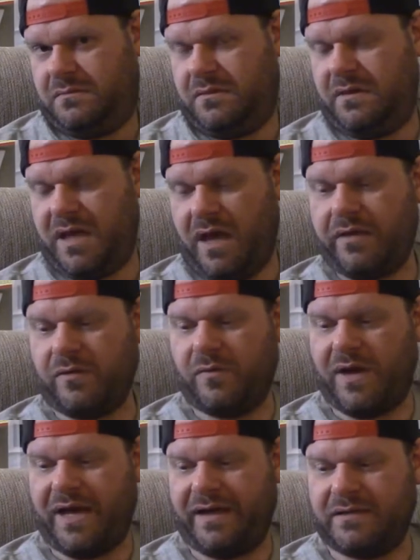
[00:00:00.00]
the other
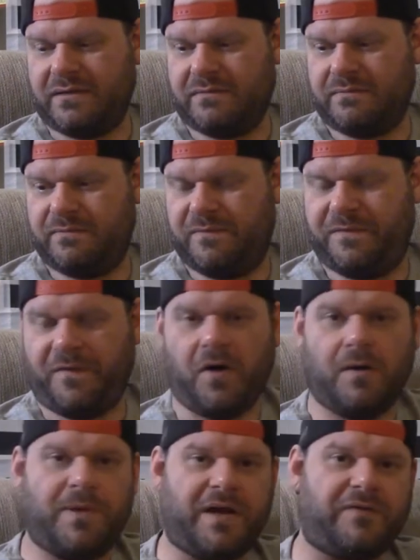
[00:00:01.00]
way is
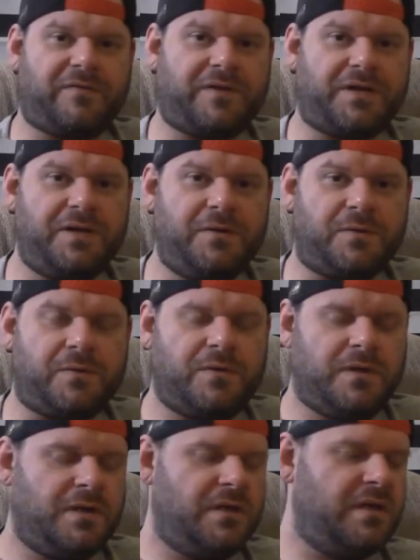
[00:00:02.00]
far better for you
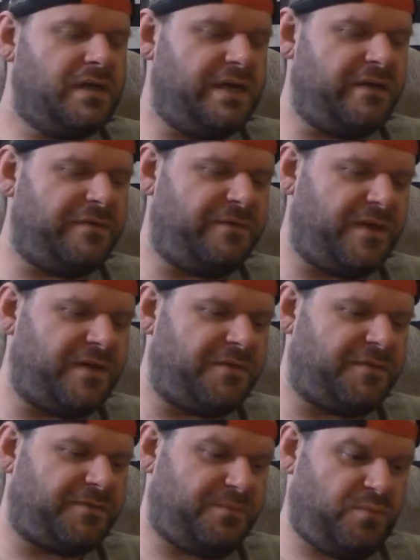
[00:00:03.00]
if,
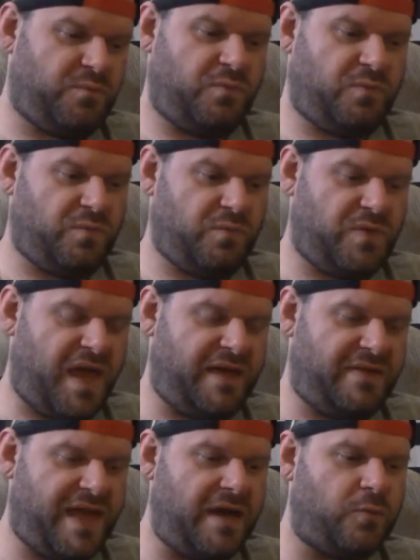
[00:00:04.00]
if they
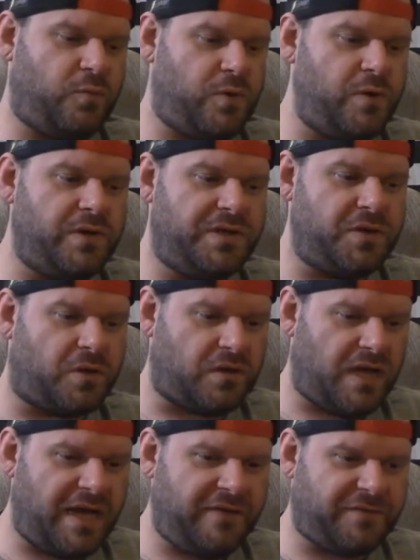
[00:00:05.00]
then ruin your
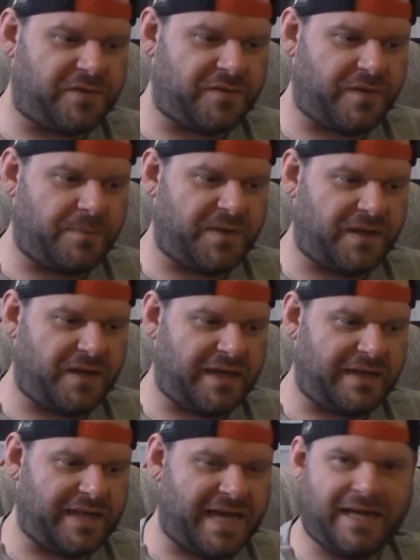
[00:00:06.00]
life or something
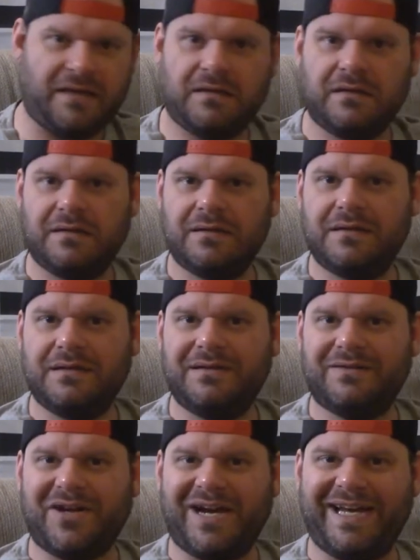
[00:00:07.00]
like that,
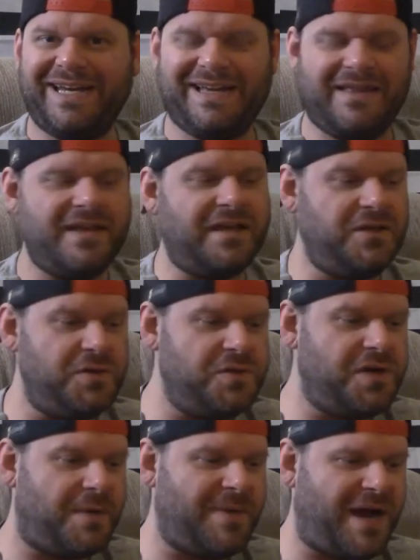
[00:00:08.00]
right? And then you
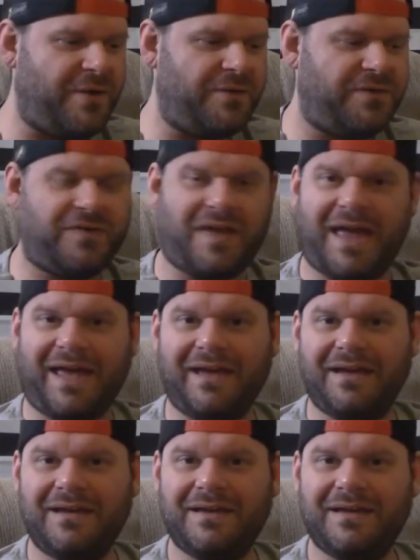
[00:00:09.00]
come out and say,